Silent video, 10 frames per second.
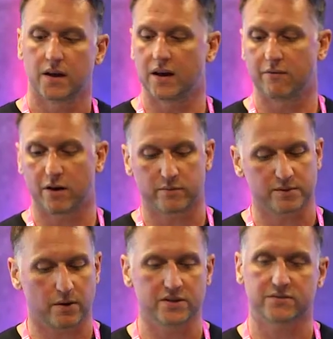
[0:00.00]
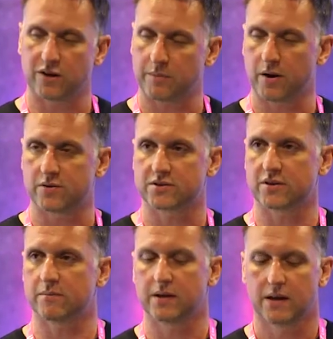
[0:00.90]
re-optimize them, repost
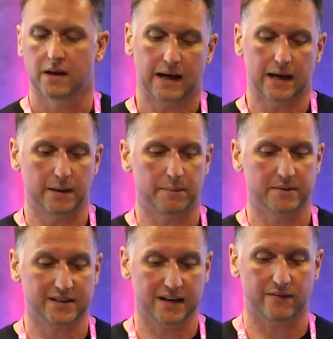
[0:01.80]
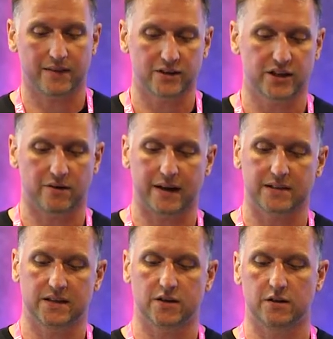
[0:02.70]
them, particularly if they're
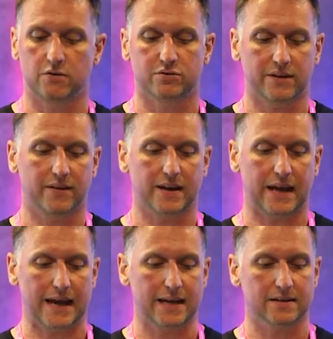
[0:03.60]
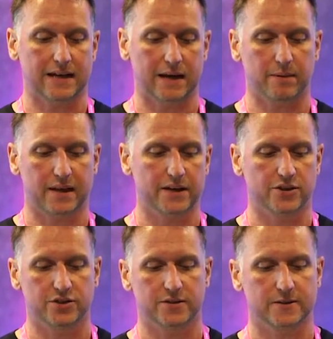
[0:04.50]
generating you traffic and
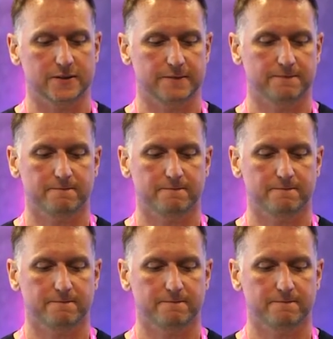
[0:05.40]
applications.